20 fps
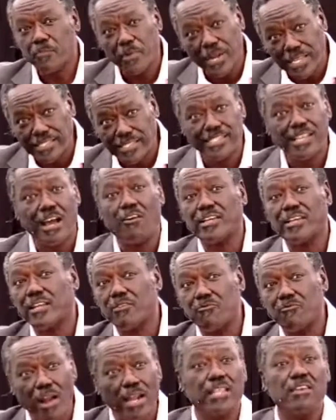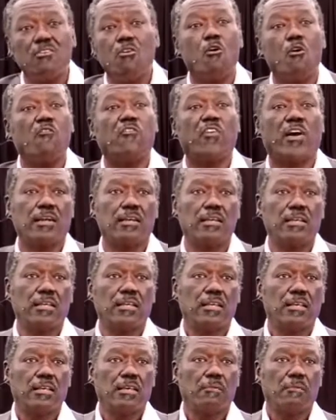down and running over,
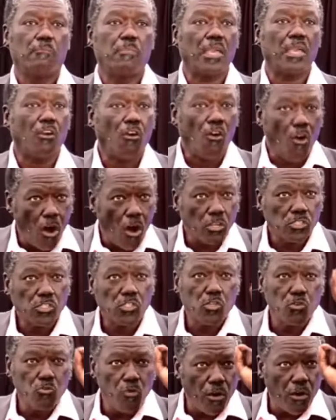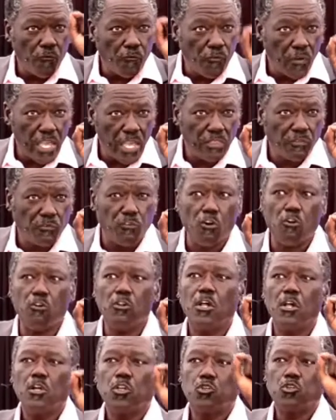because you are faithful
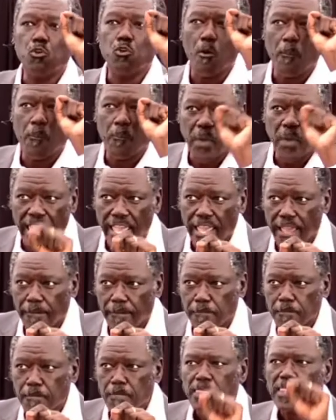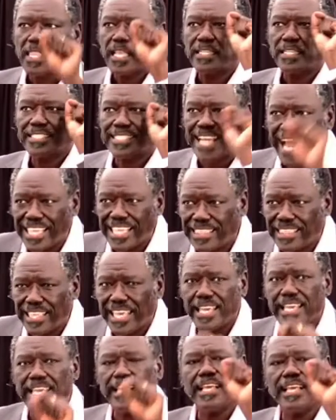to obey him.
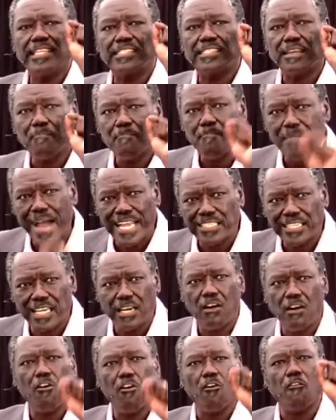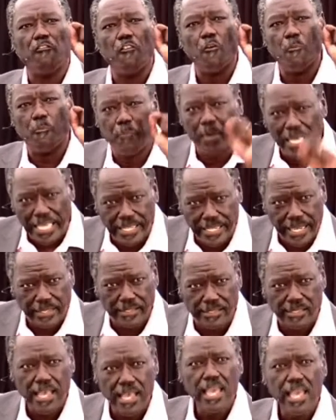Tithing is a matter of
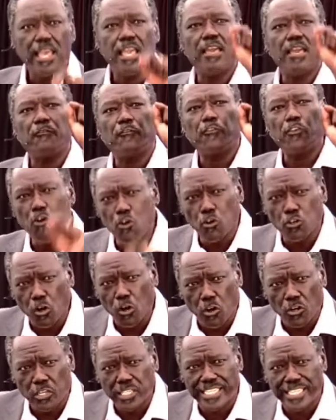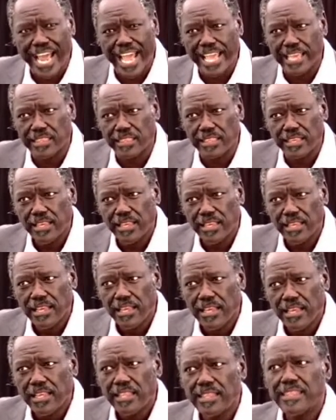obedience. If you don't tithe,
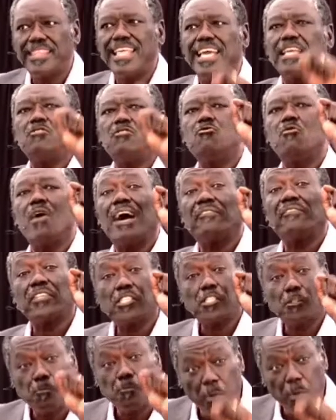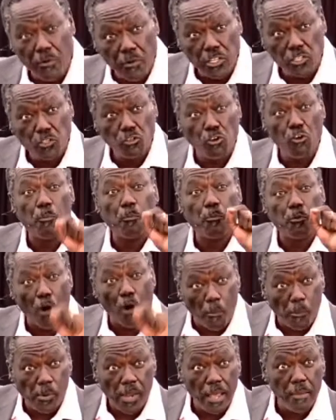then you have a spiritual
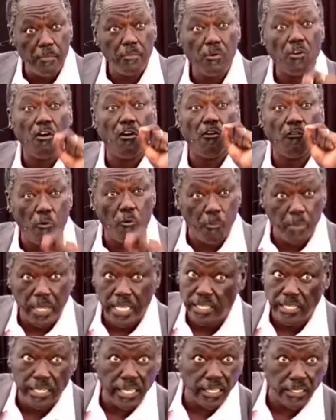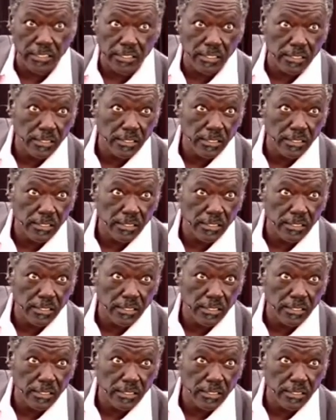problem of obedience.